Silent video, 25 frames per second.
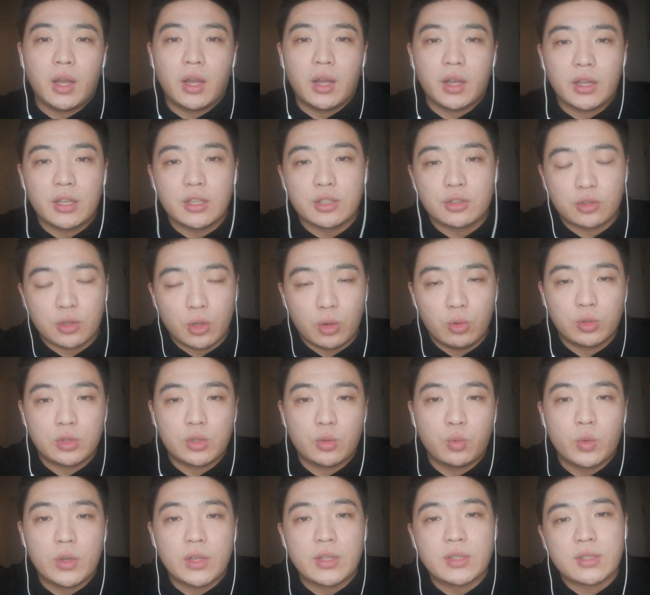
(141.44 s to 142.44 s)

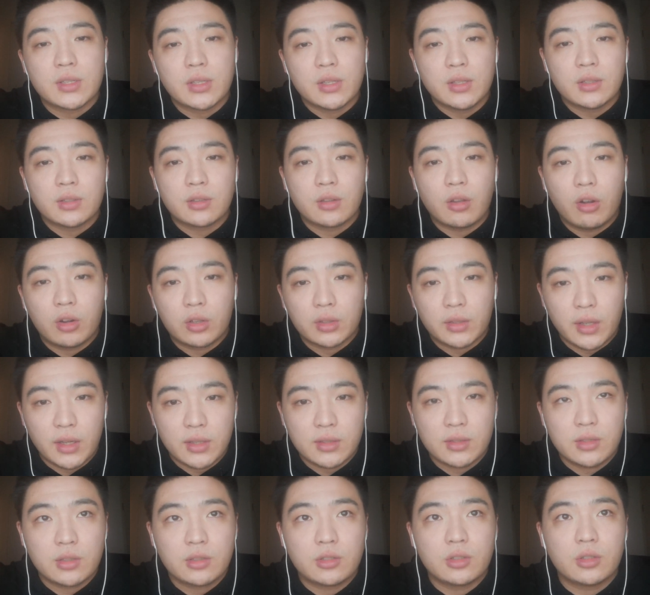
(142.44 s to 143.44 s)
consult within the
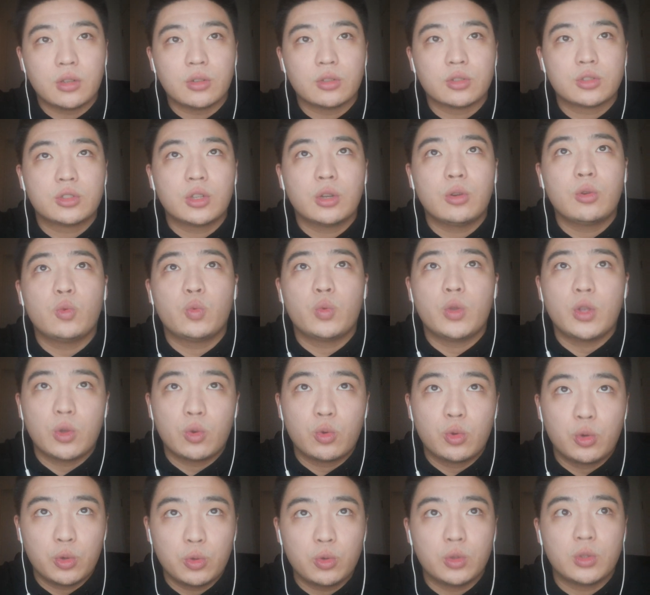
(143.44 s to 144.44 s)
organization, so we
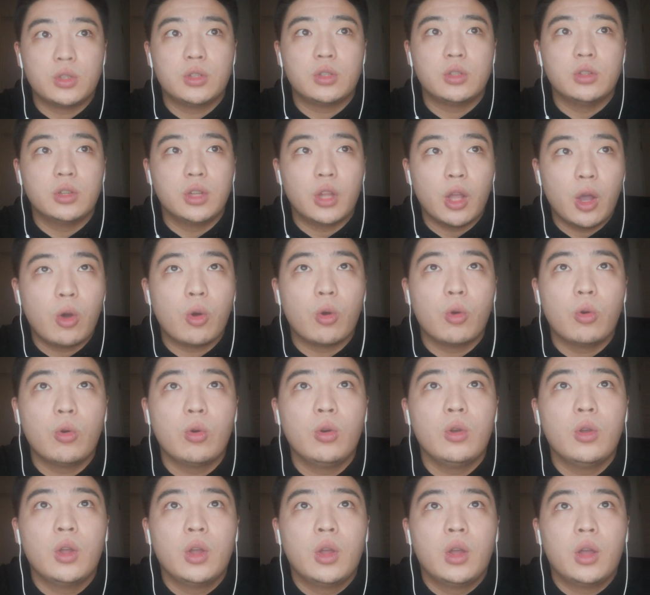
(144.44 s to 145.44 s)
could know
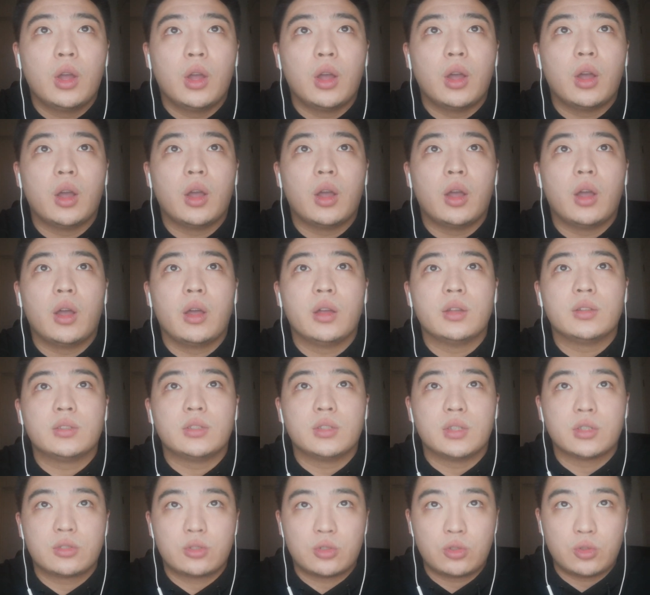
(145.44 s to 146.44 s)

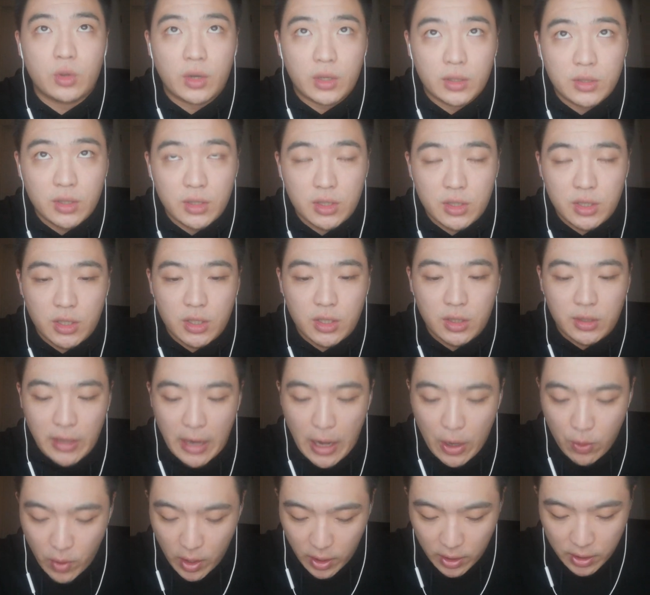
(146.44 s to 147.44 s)
the strategy
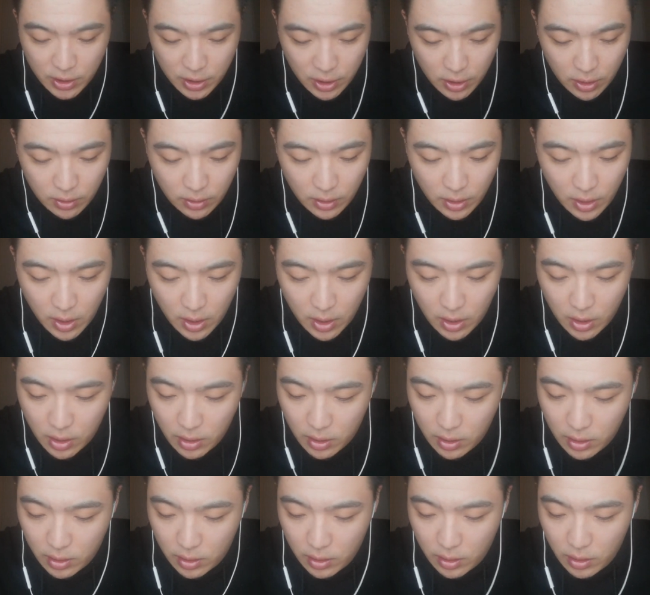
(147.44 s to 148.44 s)
direction
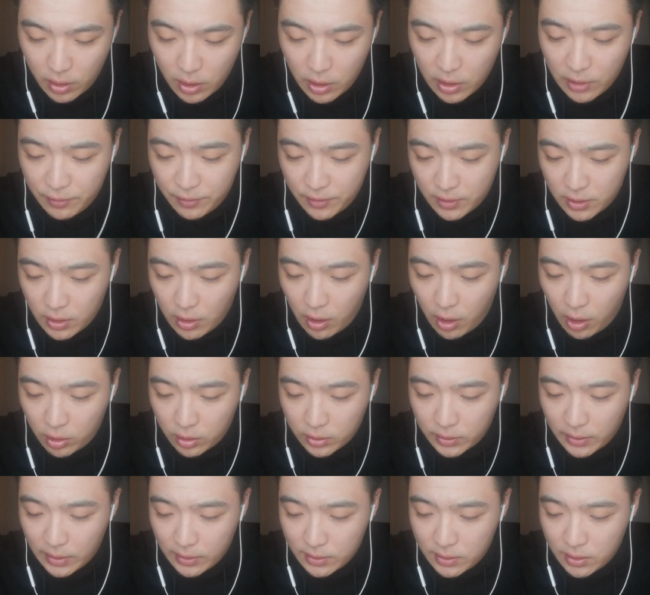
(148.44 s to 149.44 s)
of the
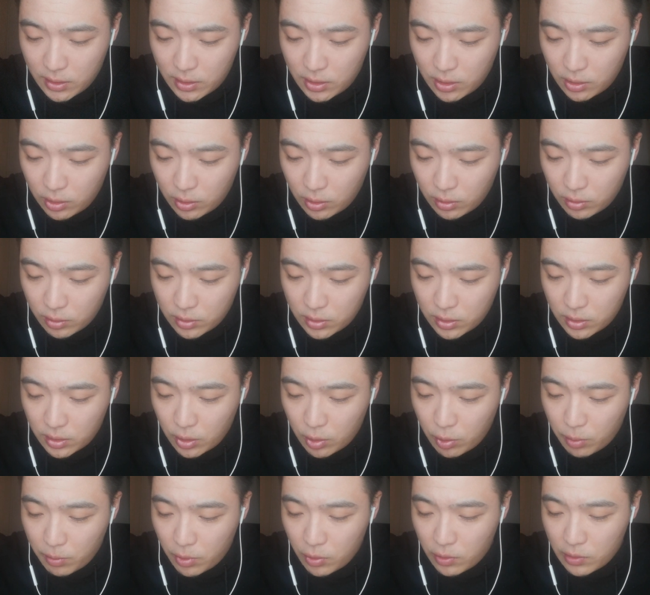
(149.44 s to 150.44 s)
organization's
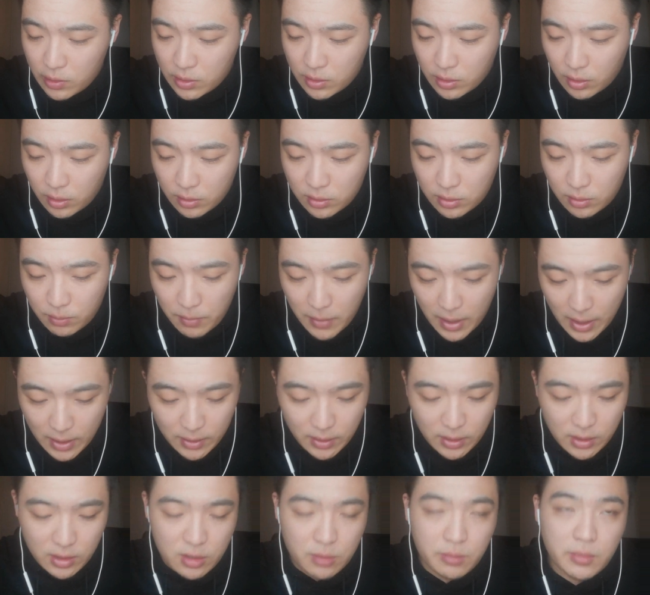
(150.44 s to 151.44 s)
human resource
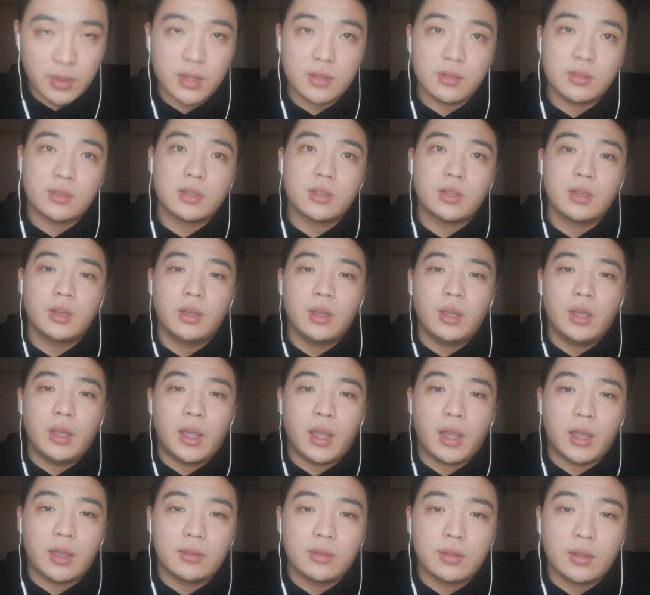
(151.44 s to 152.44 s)
management.
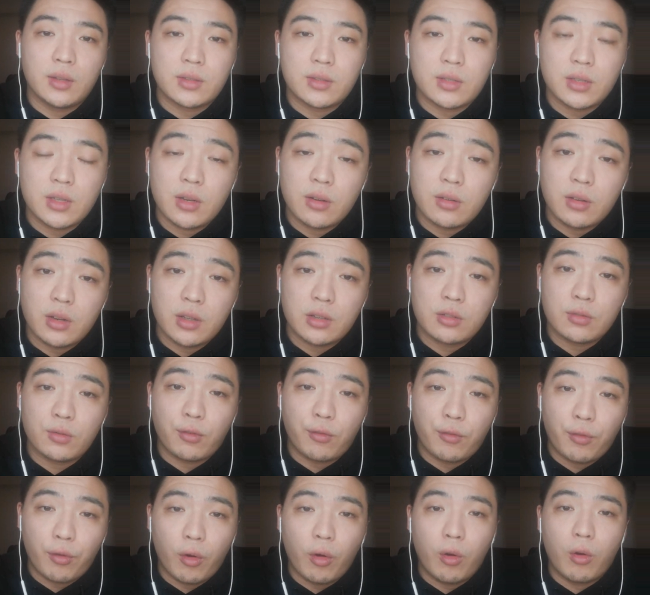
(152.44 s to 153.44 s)
And there is
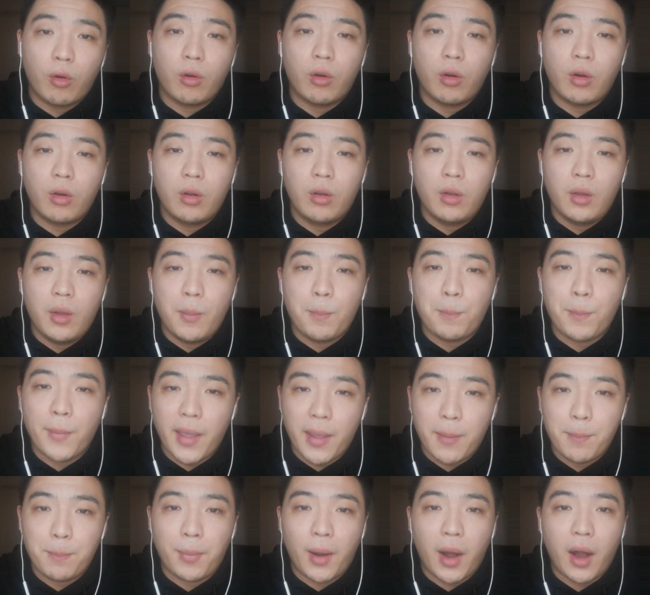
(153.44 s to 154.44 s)
four
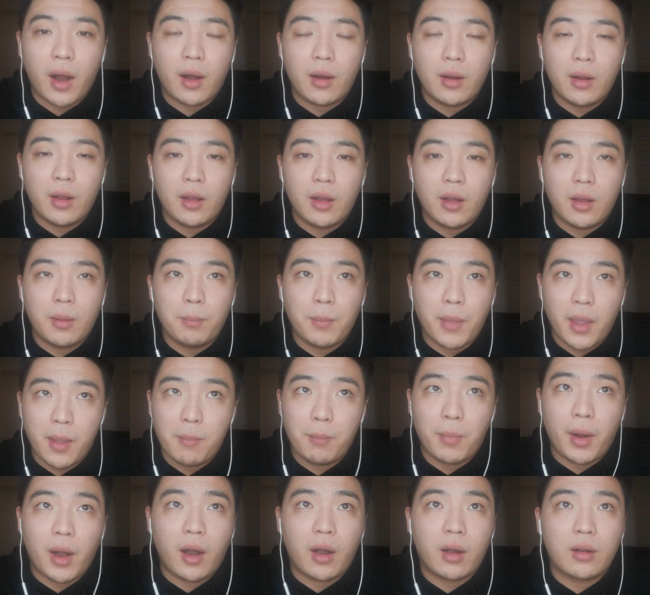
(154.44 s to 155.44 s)
main
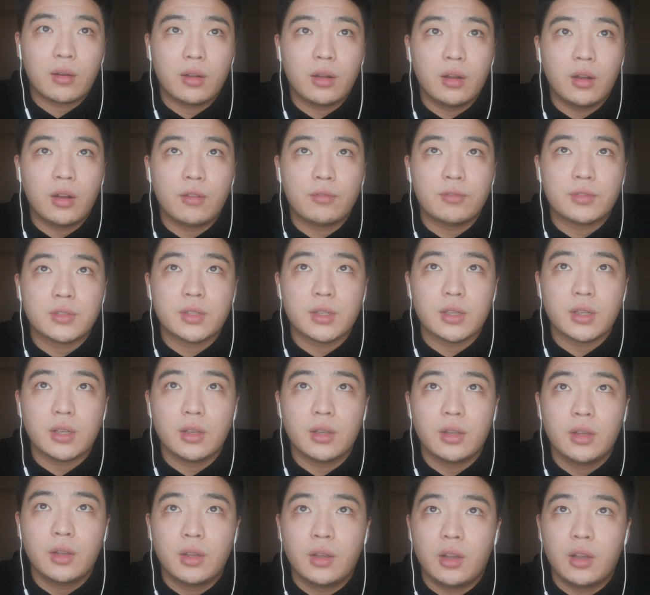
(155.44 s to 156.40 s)
part of the